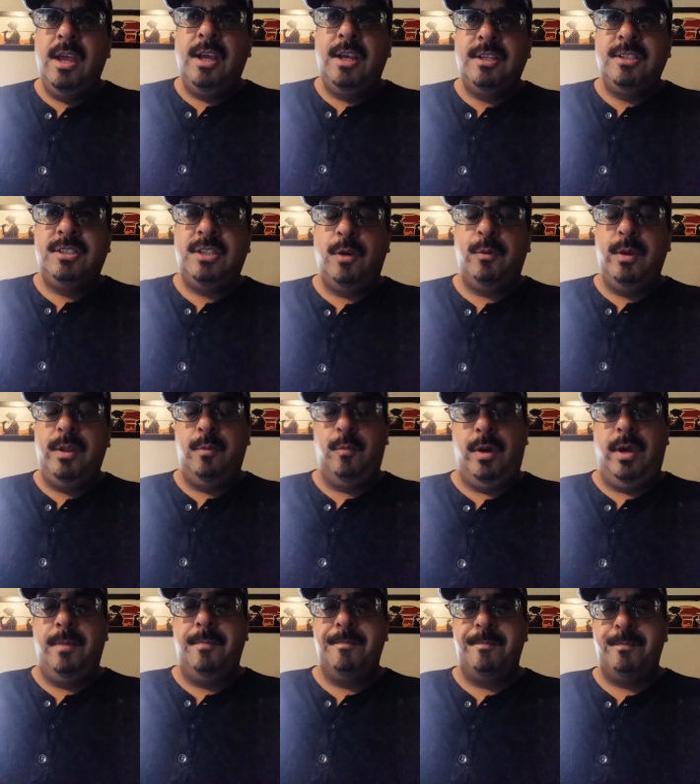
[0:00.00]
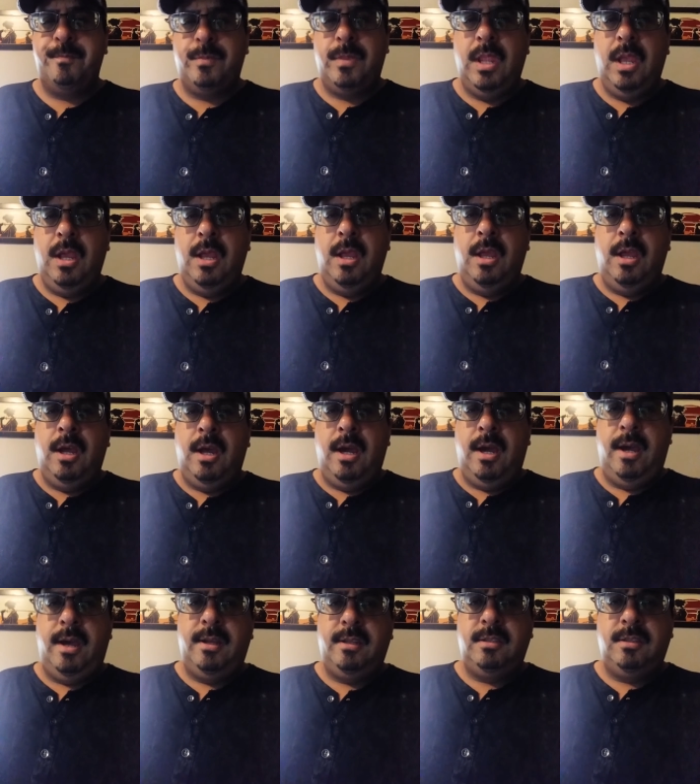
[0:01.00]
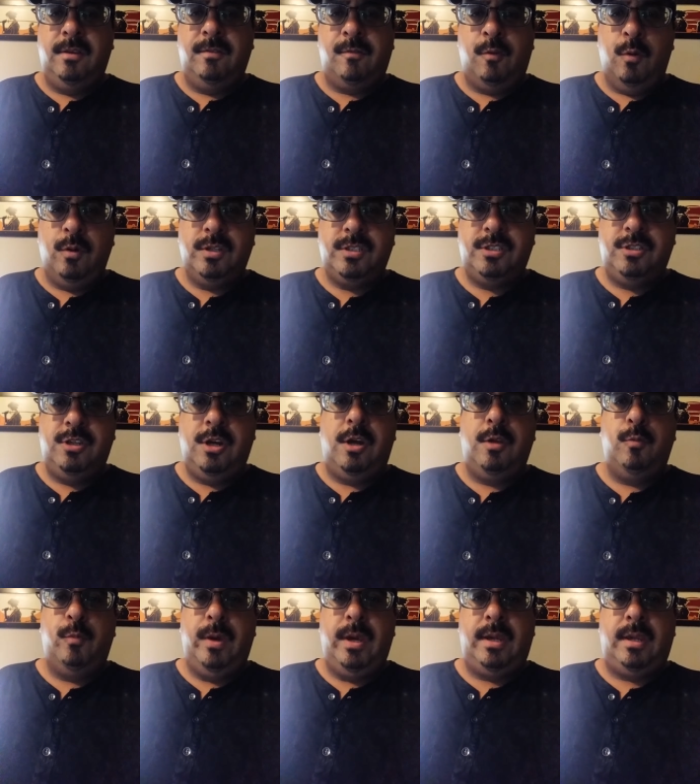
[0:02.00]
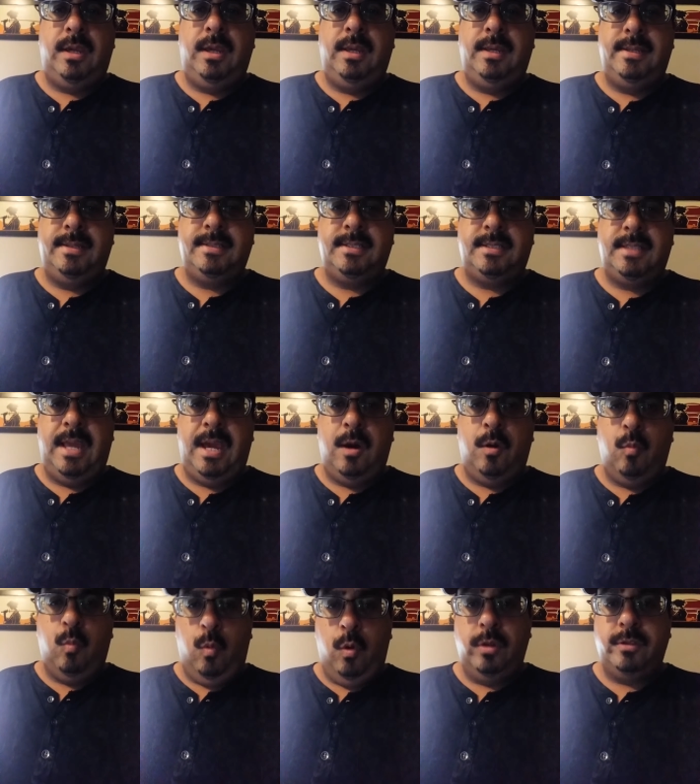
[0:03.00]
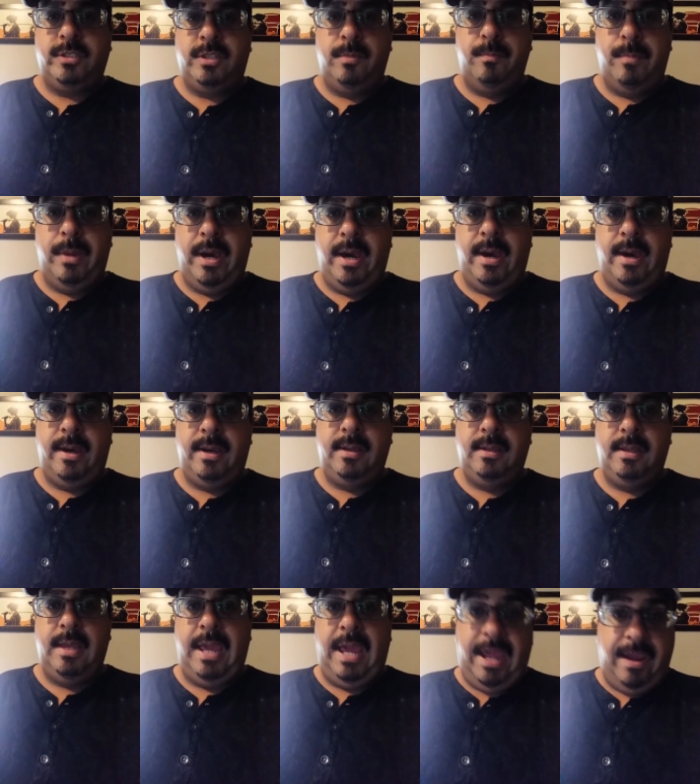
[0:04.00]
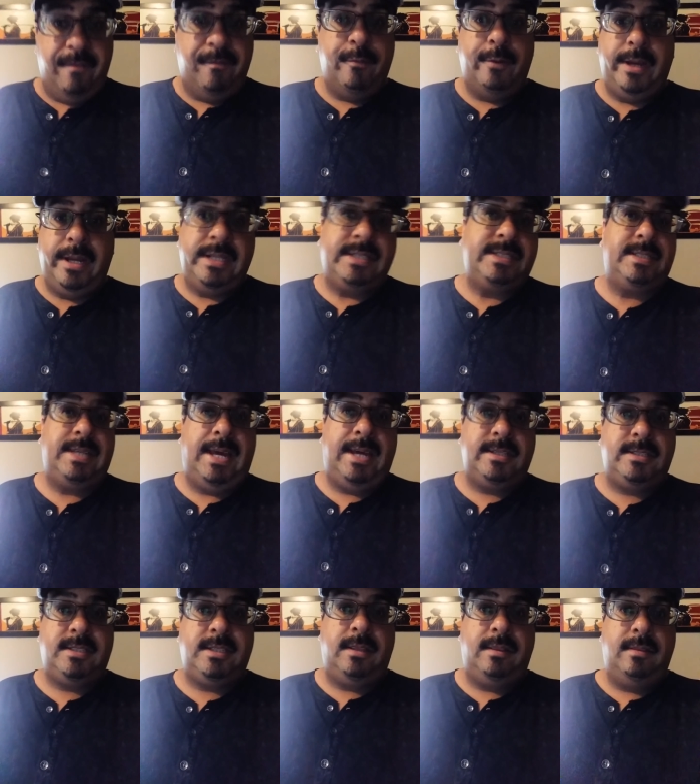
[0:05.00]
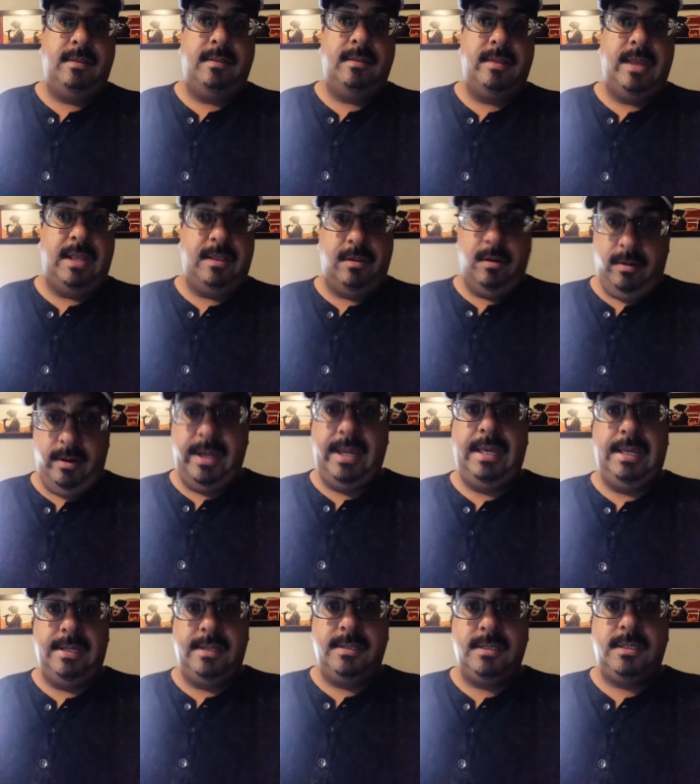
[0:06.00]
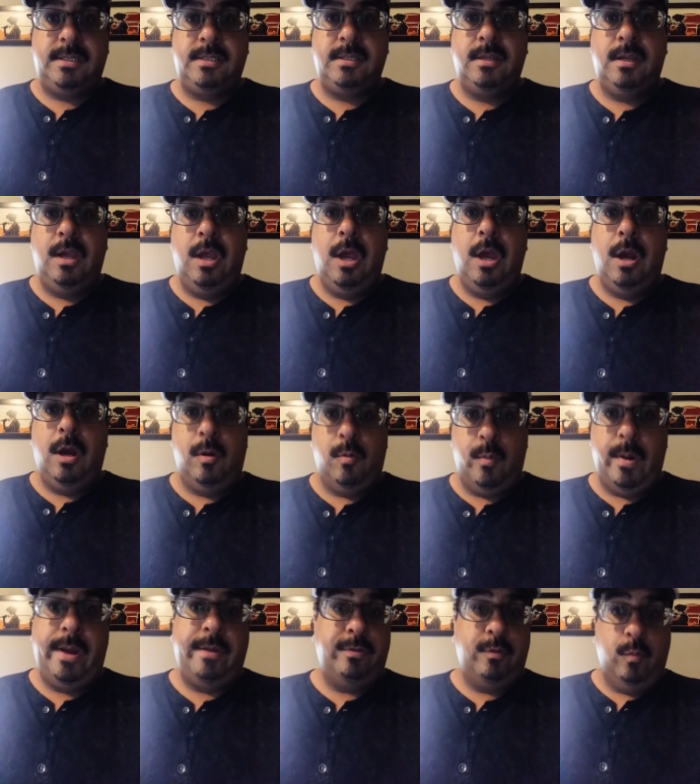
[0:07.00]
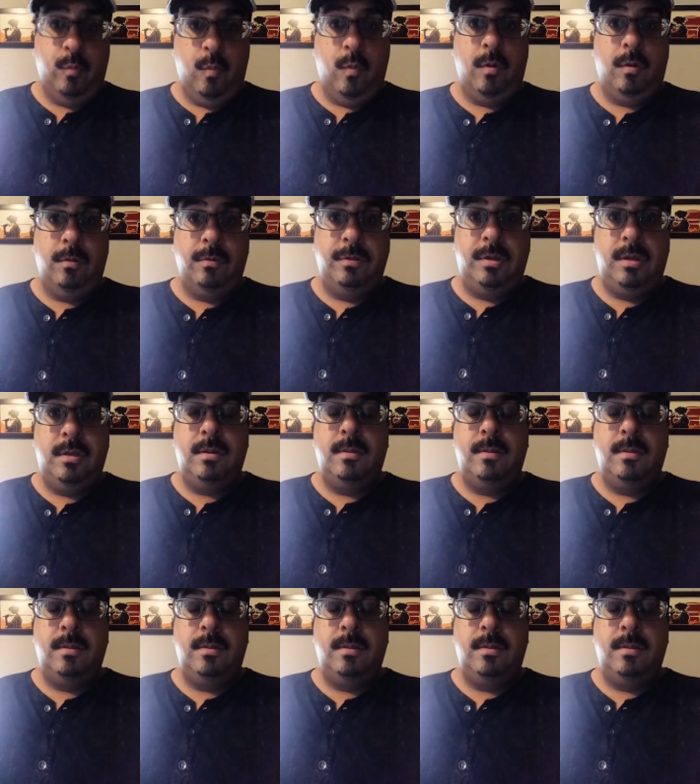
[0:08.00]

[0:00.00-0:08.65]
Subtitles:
So anyway, of course, John Wick is now wanted by every assassin that there is around the world,